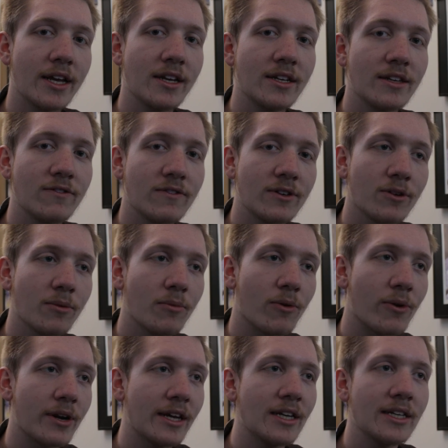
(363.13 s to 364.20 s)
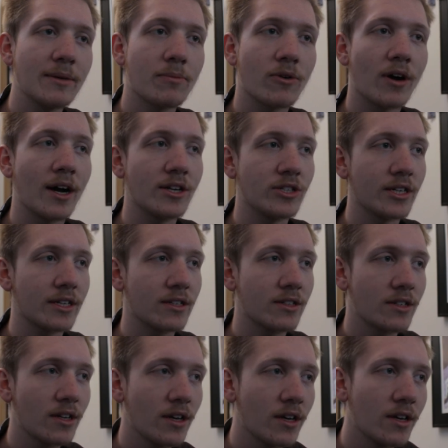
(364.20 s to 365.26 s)
indie film or an indie project,
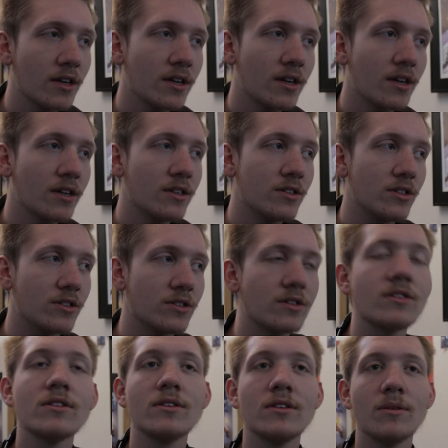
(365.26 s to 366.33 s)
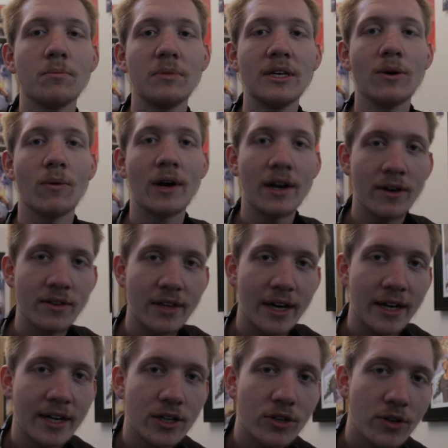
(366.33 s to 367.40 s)
just be aware that
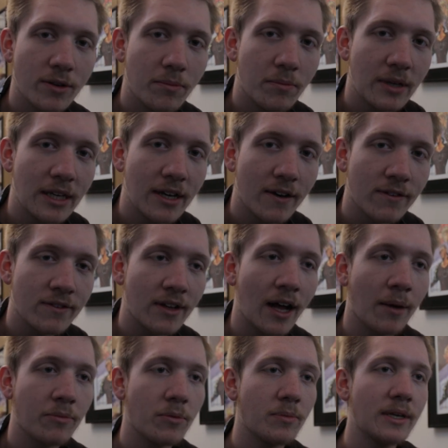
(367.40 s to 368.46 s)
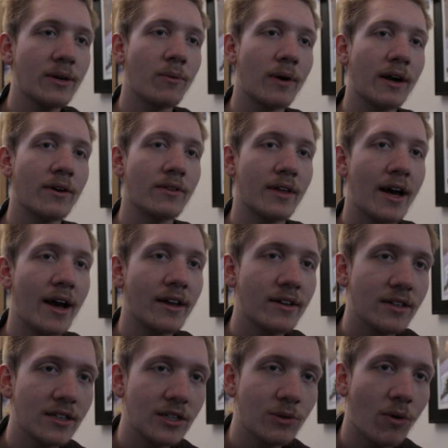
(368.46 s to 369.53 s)
it could be a flop. Be aware that
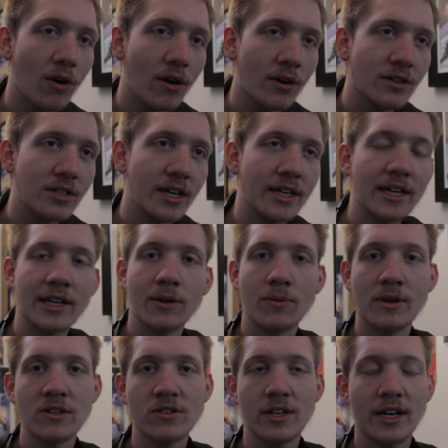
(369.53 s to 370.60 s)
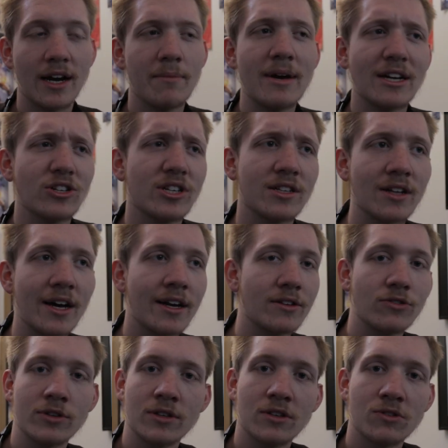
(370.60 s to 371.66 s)
you are taking a risk. And I'm actually glad I
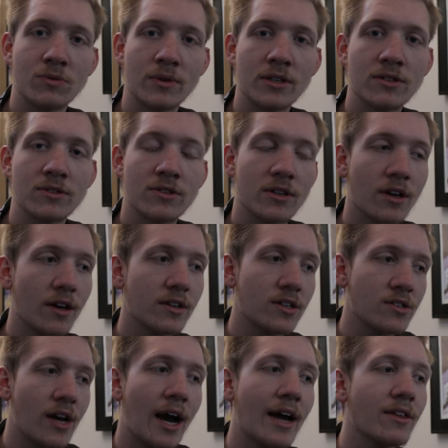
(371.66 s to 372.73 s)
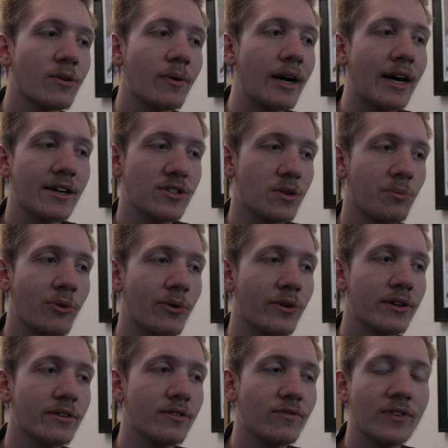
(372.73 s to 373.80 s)
took this risk, because either way, I
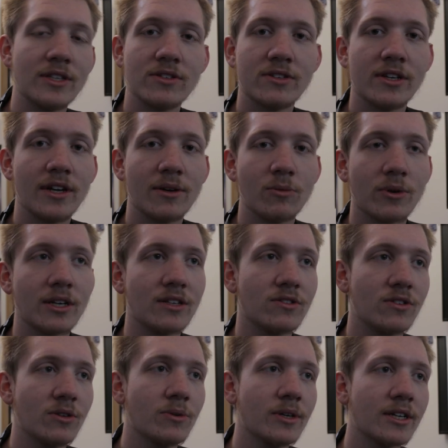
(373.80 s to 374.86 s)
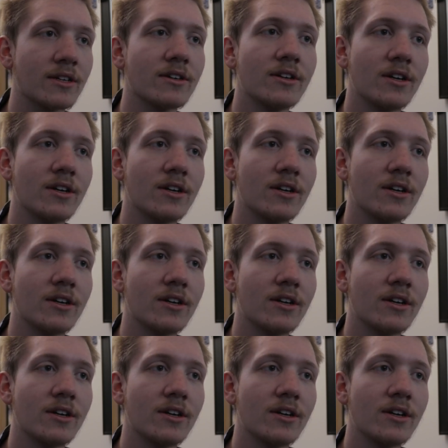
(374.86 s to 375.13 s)
support Vincent and what he's doing.